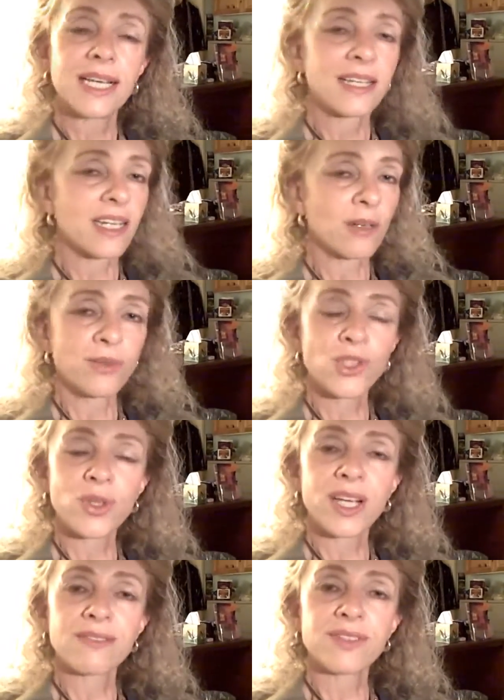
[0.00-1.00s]
and how
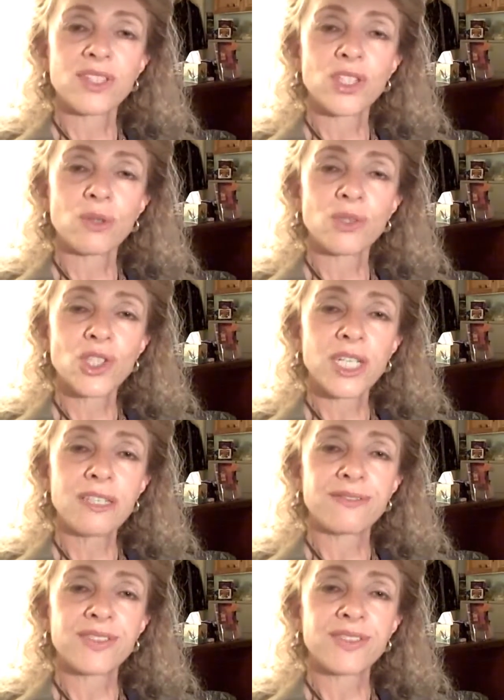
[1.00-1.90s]
much you have to do, which kind of